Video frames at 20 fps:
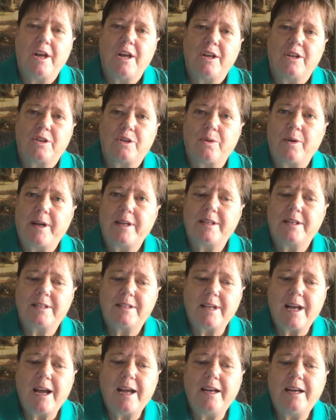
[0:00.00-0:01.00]
So I
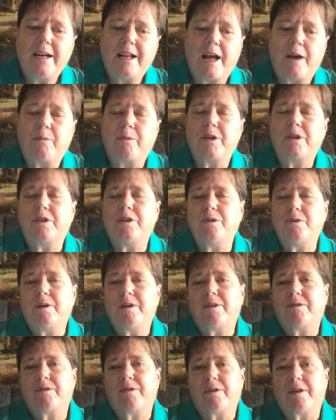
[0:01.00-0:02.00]
decided I would do it